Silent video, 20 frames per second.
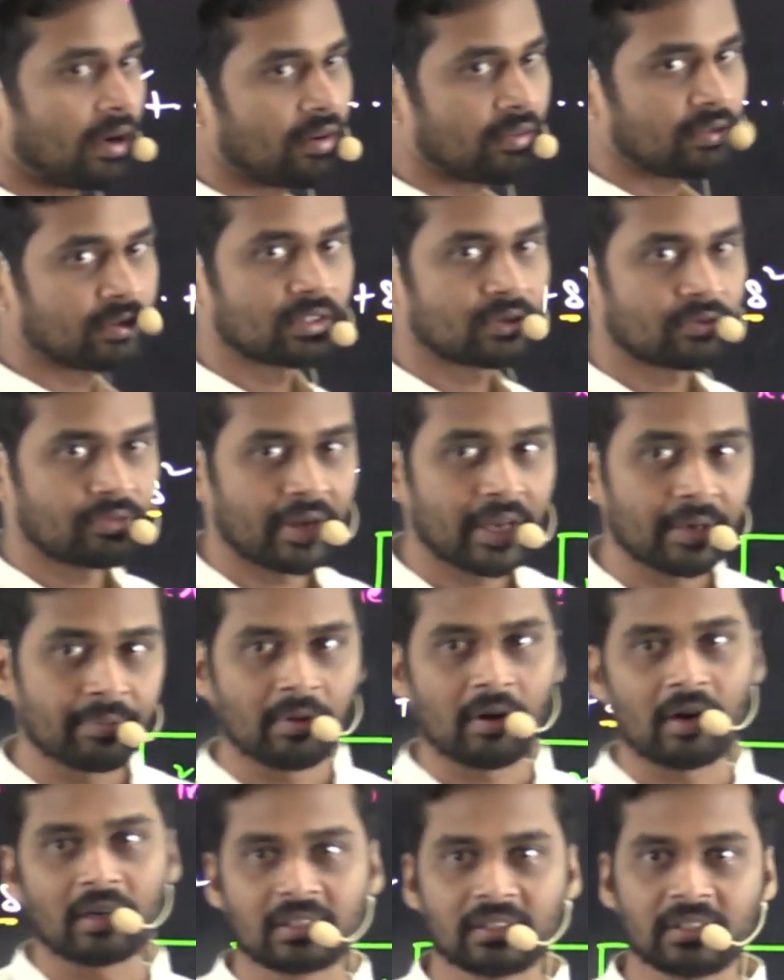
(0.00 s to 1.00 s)
of square
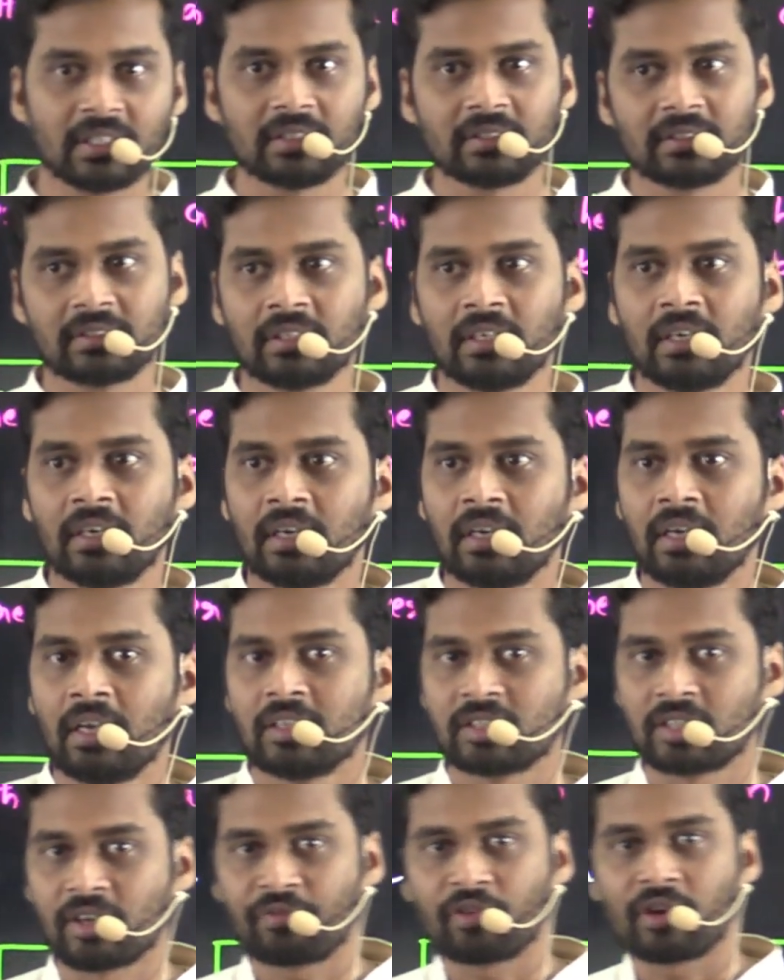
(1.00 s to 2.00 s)
boxes.
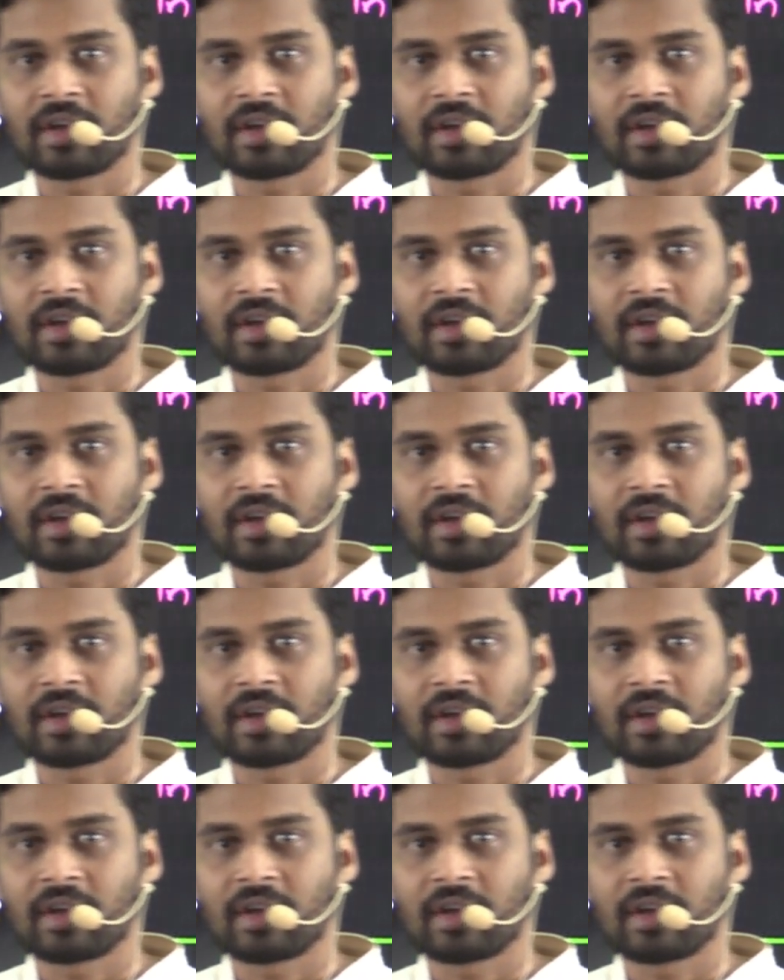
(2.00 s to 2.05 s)
So if